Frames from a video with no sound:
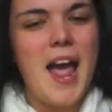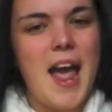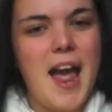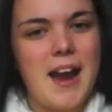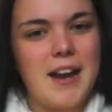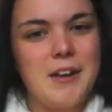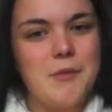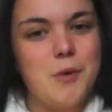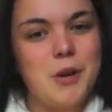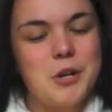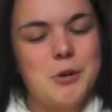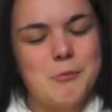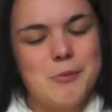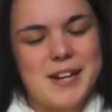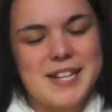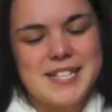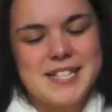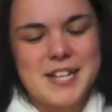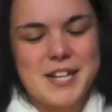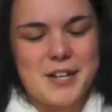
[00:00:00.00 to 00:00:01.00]
Anyone who
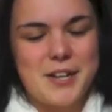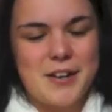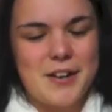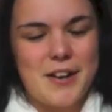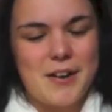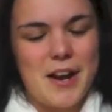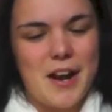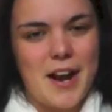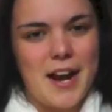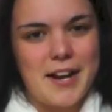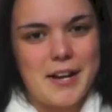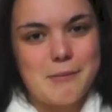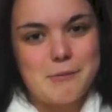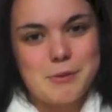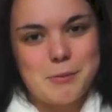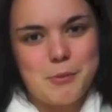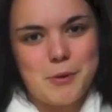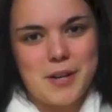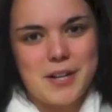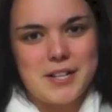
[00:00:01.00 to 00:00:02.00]
brings an item
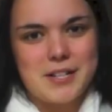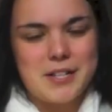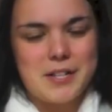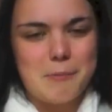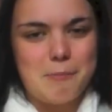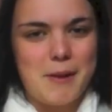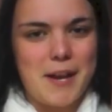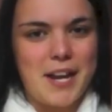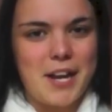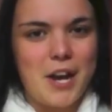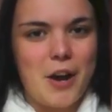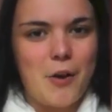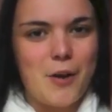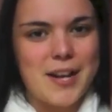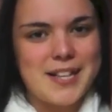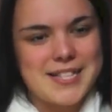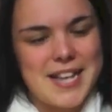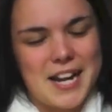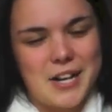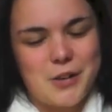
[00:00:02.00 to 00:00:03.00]
to put into the bingo
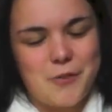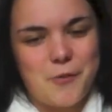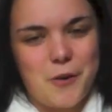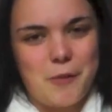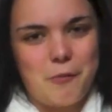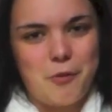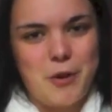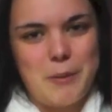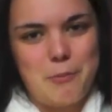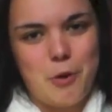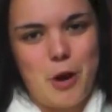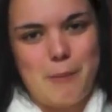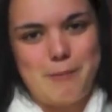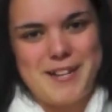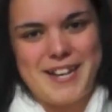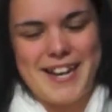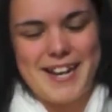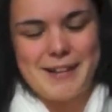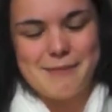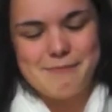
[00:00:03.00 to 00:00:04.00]
gets entered for a free prom
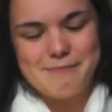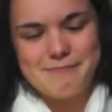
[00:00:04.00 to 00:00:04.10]
ticket.